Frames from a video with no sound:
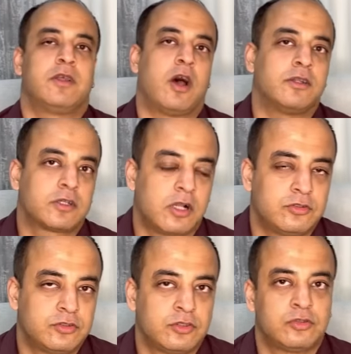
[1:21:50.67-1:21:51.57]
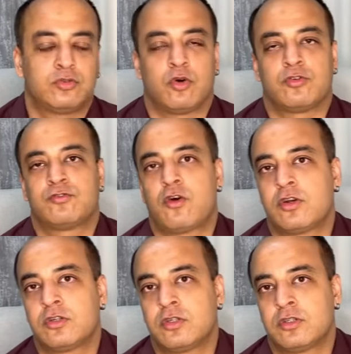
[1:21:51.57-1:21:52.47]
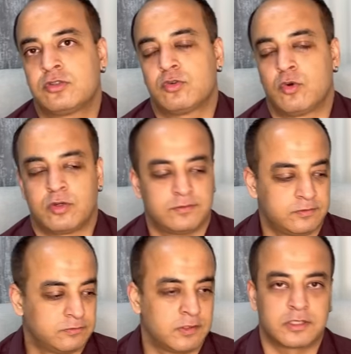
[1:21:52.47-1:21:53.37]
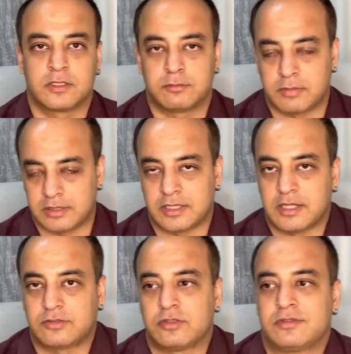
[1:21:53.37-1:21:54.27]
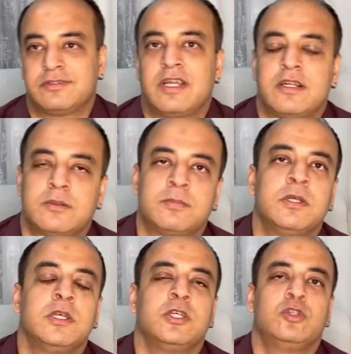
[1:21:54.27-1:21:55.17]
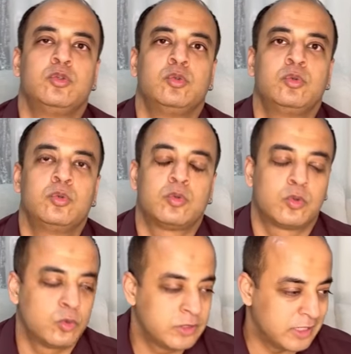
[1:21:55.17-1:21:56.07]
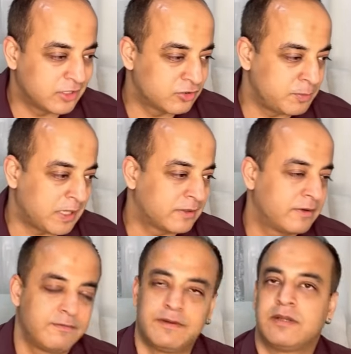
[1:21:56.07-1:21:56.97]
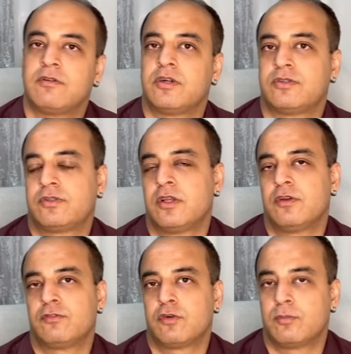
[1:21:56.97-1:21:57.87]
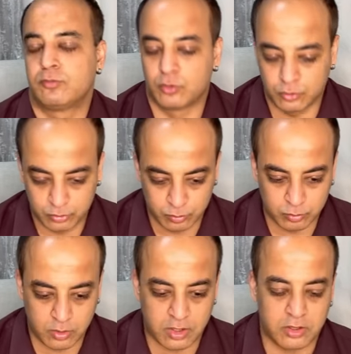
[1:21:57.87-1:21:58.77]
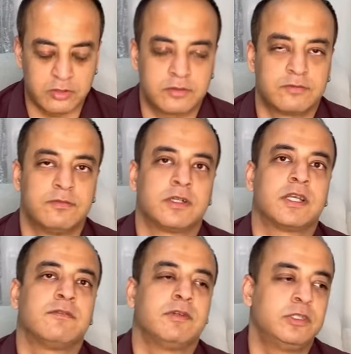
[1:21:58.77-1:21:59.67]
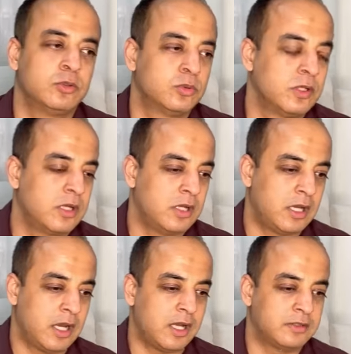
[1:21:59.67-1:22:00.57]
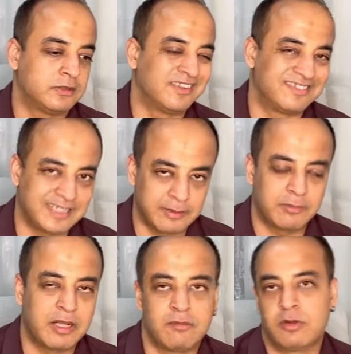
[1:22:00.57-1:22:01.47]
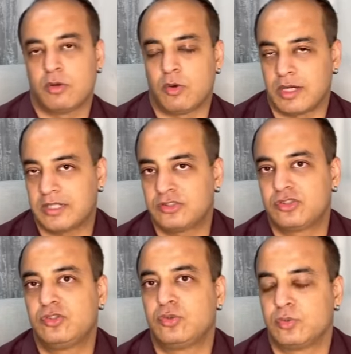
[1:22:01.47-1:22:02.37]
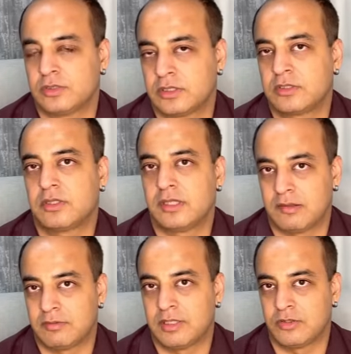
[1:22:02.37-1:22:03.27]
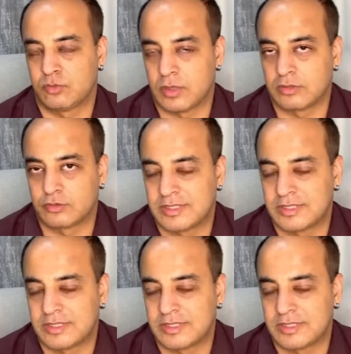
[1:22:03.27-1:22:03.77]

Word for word: other cultures or foreigners or if you work in a multinational setup you could expect favors from those who are working with you at the same level or at junior level as well so